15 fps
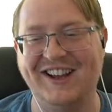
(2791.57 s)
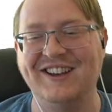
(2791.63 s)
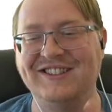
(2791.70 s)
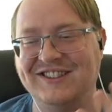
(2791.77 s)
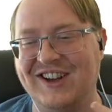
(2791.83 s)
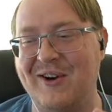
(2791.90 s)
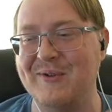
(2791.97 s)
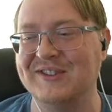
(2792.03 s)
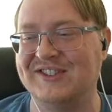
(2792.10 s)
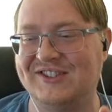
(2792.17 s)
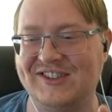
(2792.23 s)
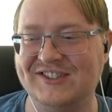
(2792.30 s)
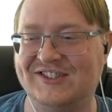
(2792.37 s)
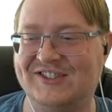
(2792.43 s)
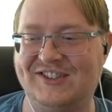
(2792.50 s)
was
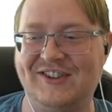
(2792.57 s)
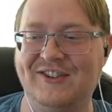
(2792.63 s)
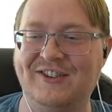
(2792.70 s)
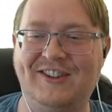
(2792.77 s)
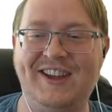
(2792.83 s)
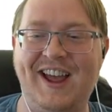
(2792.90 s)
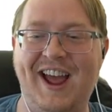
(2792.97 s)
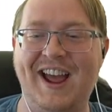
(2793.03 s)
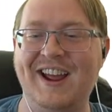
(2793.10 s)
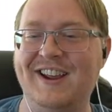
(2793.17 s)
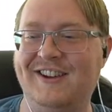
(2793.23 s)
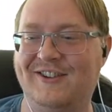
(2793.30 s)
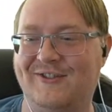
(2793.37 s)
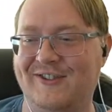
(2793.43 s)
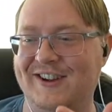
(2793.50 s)
sincerely
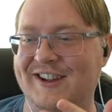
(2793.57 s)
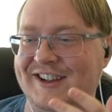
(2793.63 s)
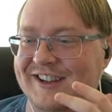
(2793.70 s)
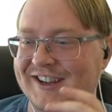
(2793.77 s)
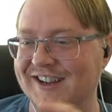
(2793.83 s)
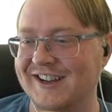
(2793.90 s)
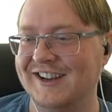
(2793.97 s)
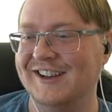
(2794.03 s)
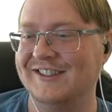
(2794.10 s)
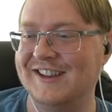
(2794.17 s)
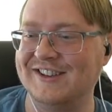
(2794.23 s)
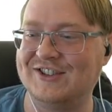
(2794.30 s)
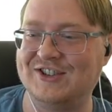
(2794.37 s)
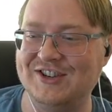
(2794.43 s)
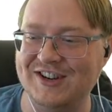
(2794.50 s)
angry
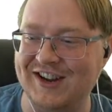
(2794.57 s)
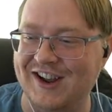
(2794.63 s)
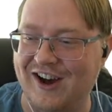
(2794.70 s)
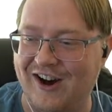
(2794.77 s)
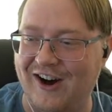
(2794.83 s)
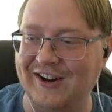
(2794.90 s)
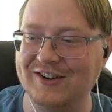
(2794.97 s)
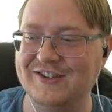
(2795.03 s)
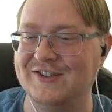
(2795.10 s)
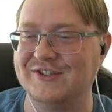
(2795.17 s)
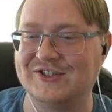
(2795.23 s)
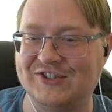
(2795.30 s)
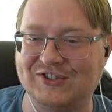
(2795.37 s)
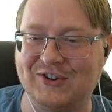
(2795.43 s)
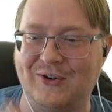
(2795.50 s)
that she
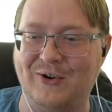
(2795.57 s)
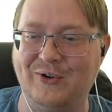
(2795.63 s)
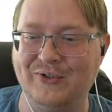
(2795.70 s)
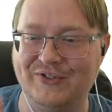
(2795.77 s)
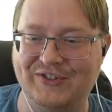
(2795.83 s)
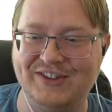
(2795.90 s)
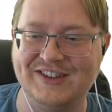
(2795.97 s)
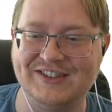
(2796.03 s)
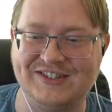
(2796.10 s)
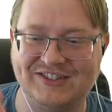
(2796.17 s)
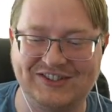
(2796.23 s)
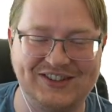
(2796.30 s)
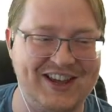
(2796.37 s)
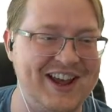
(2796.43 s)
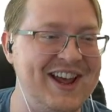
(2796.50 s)
undersold
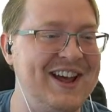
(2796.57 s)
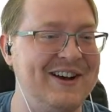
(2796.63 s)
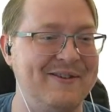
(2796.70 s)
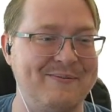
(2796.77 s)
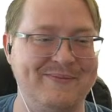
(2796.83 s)
this scam.